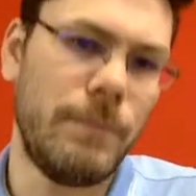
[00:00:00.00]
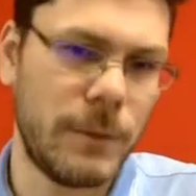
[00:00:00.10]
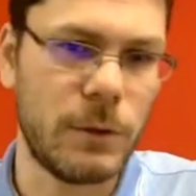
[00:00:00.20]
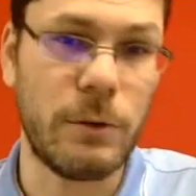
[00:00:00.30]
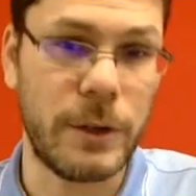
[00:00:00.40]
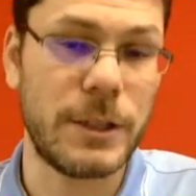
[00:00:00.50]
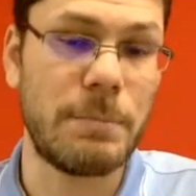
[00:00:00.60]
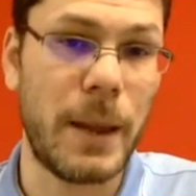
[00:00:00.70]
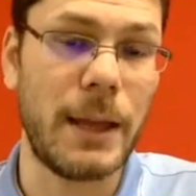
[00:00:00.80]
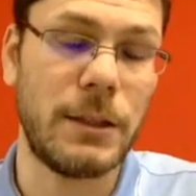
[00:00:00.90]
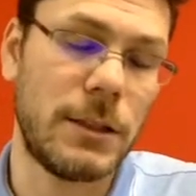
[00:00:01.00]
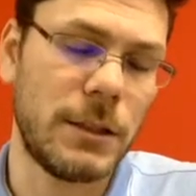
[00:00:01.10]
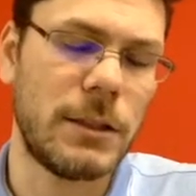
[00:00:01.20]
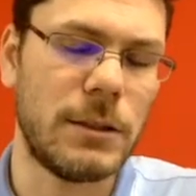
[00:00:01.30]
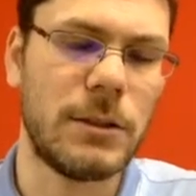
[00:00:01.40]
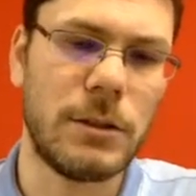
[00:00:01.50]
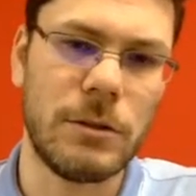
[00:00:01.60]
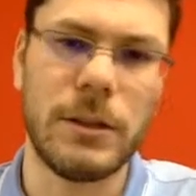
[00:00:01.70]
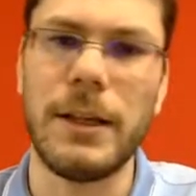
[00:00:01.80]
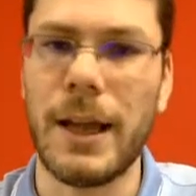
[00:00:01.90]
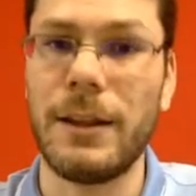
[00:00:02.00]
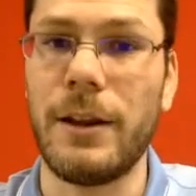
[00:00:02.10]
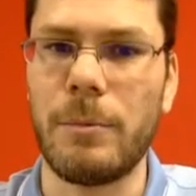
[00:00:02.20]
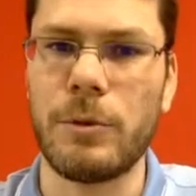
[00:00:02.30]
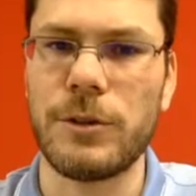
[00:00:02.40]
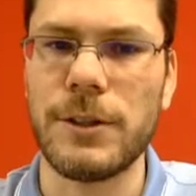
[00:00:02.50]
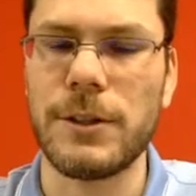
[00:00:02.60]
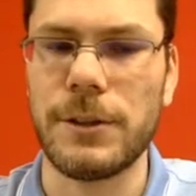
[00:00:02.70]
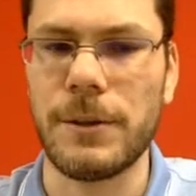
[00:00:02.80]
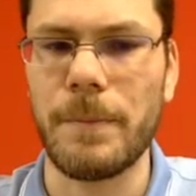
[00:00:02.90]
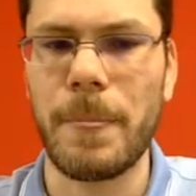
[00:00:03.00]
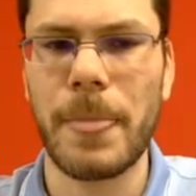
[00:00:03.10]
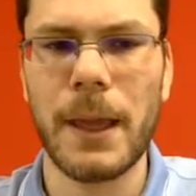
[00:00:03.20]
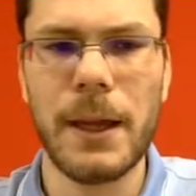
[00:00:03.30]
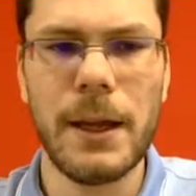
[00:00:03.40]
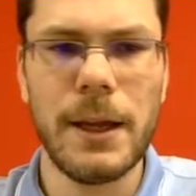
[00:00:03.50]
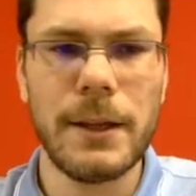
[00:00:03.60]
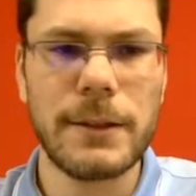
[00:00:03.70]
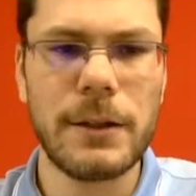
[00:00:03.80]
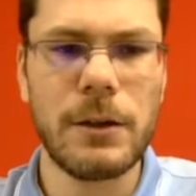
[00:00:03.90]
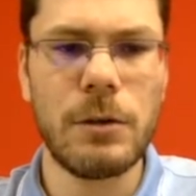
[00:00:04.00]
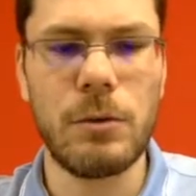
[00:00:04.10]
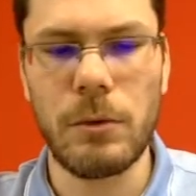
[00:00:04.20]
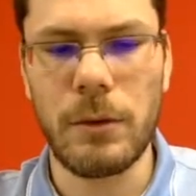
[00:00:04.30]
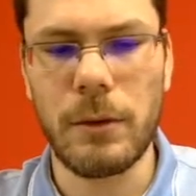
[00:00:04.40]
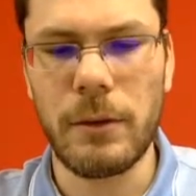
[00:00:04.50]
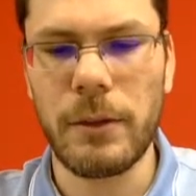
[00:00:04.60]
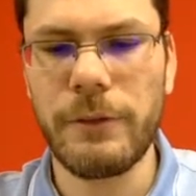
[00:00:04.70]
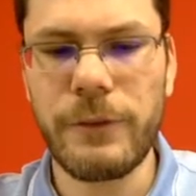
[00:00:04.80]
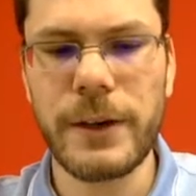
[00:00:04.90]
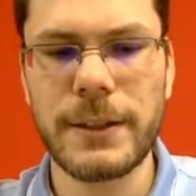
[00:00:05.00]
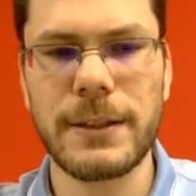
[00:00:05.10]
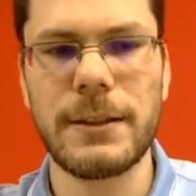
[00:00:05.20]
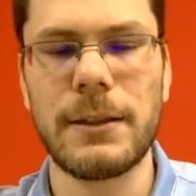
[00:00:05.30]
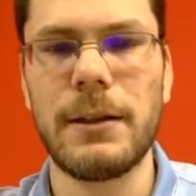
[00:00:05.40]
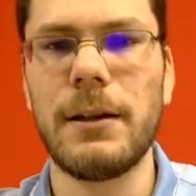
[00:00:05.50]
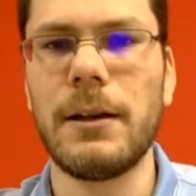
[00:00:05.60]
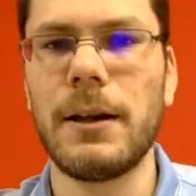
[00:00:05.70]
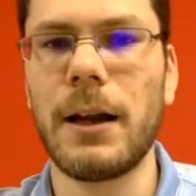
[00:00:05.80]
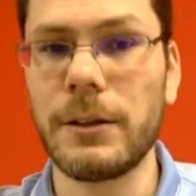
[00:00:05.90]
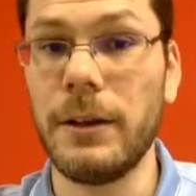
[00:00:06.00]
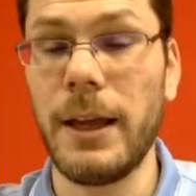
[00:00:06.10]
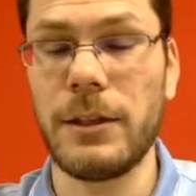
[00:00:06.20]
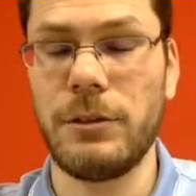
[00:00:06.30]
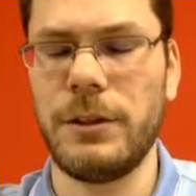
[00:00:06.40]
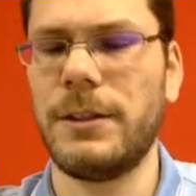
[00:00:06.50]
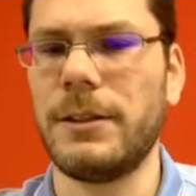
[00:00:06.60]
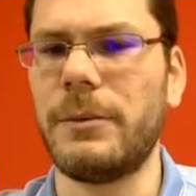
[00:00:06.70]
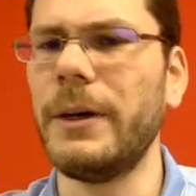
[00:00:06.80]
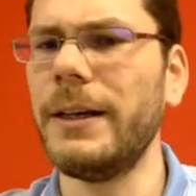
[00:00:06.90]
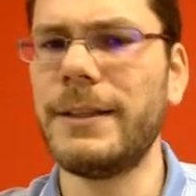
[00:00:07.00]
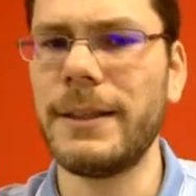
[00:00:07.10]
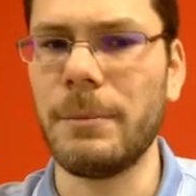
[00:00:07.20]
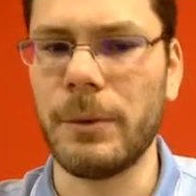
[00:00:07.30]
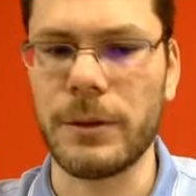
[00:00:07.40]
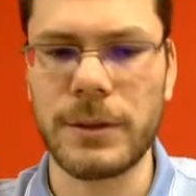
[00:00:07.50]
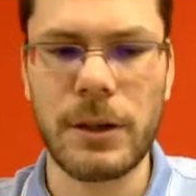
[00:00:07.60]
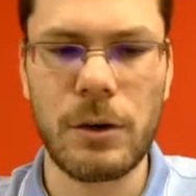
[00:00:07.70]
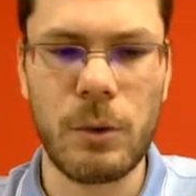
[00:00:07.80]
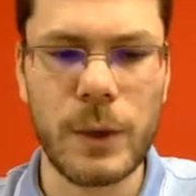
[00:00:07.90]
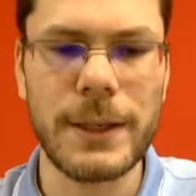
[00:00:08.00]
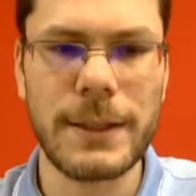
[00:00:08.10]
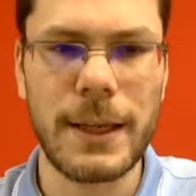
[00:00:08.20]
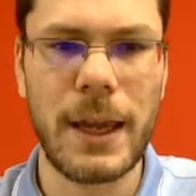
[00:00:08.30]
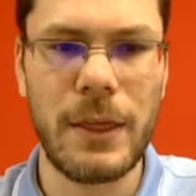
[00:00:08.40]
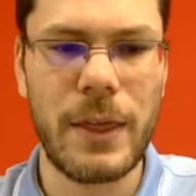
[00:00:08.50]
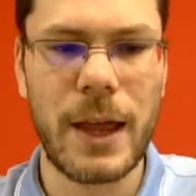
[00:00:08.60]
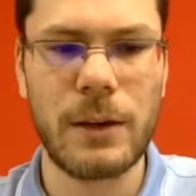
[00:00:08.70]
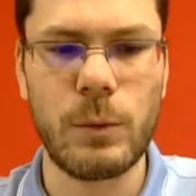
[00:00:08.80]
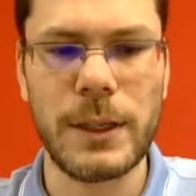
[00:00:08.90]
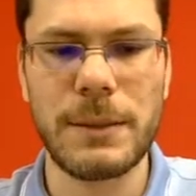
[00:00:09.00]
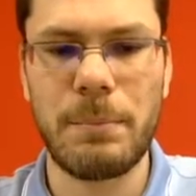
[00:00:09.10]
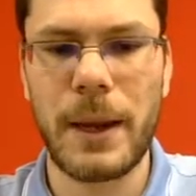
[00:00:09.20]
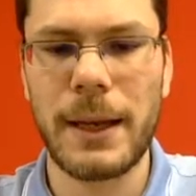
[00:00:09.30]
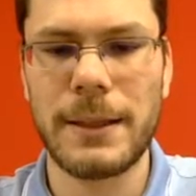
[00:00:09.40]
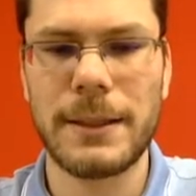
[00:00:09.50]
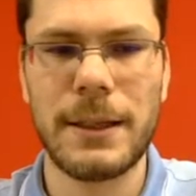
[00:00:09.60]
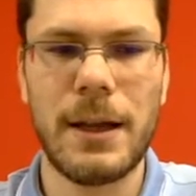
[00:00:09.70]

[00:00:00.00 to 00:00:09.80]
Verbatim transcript: to overspend to, to, to get their position. So the first calculation is really simple. So we say that we spent